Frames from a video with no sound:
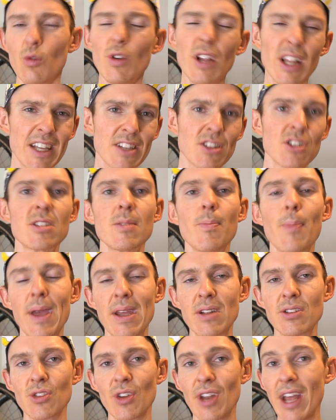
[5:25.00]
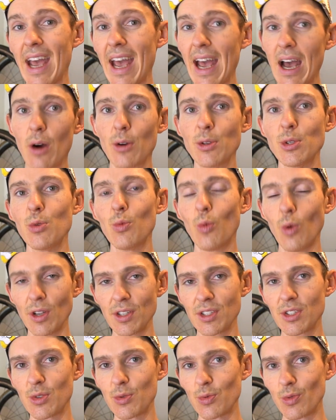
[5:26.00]
Really just depends on how you
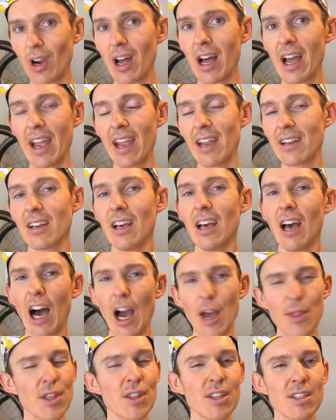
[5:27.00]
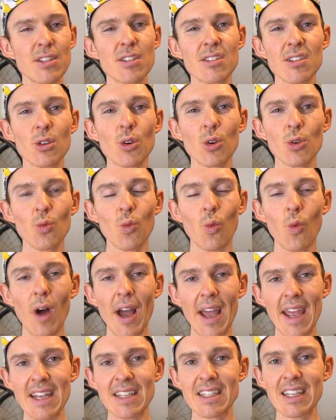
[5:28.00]
want to ride. I think this is a good
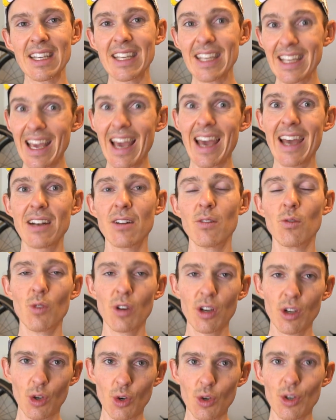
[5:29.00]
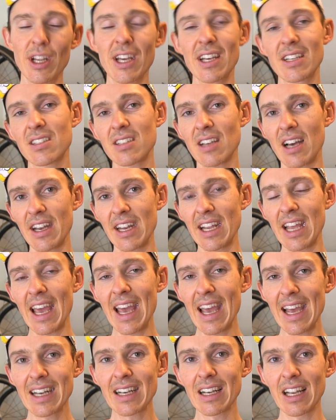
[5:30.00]
way to get good, exciting
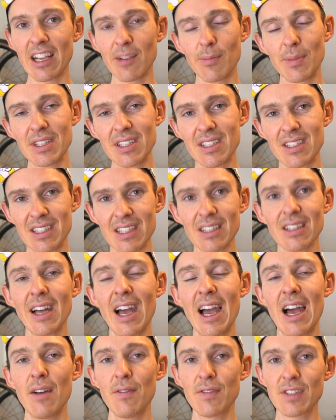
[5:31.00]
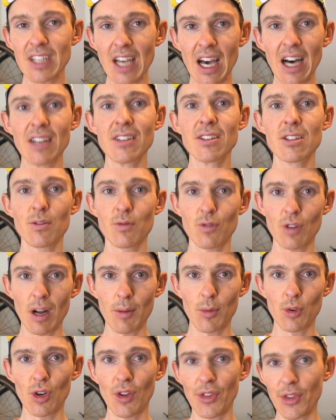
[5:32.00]
handling, but still have tons of
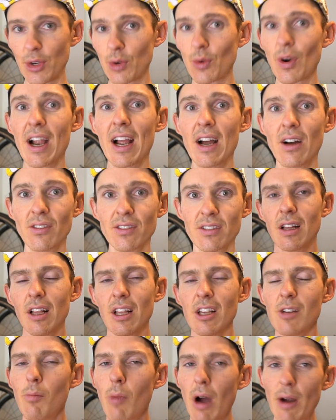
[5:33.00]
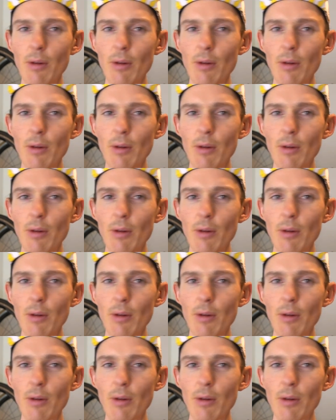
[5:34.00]
rubber on the ground. My